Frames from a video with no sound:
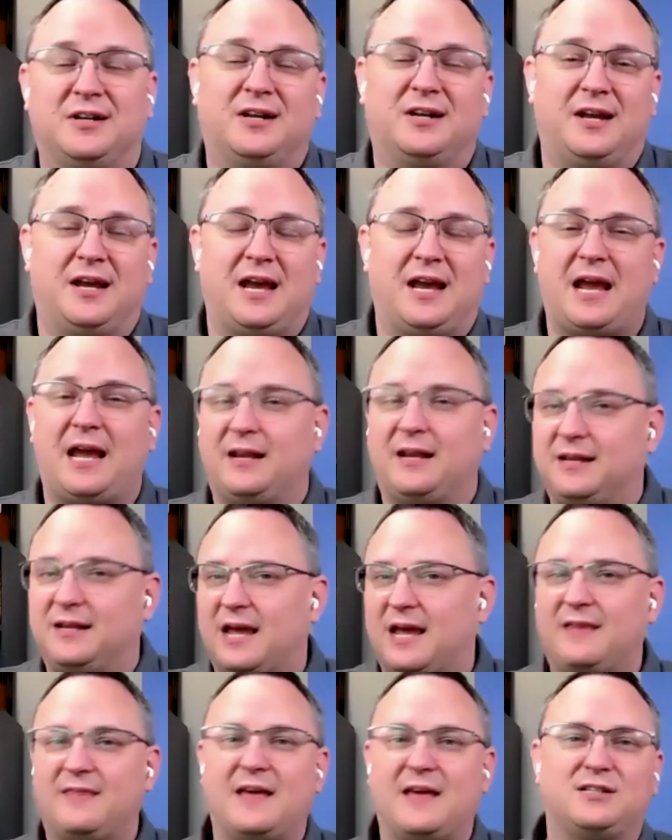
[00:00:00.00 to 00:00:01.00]
And
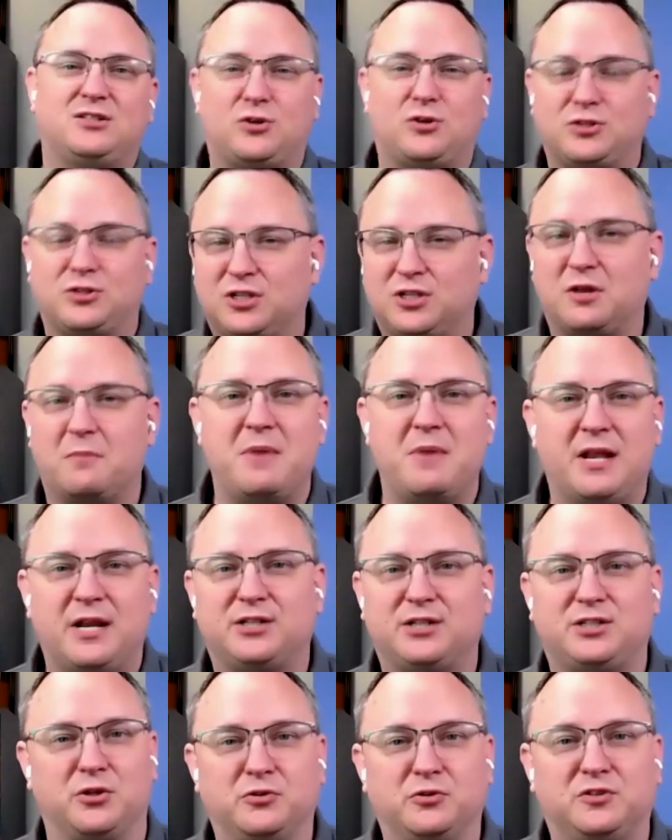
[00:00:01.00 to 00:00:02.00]
that starts to
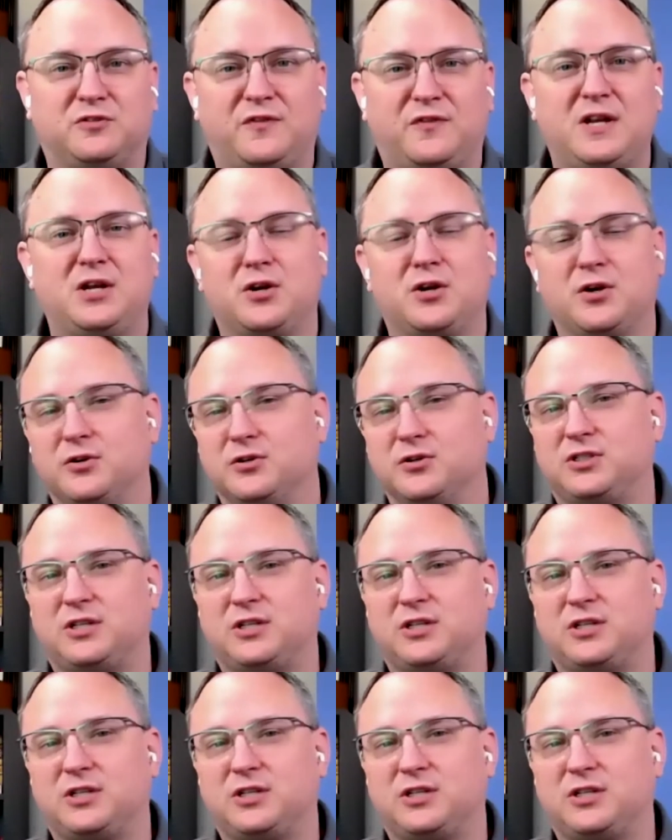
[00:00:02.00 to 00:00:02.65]
diminish those fears,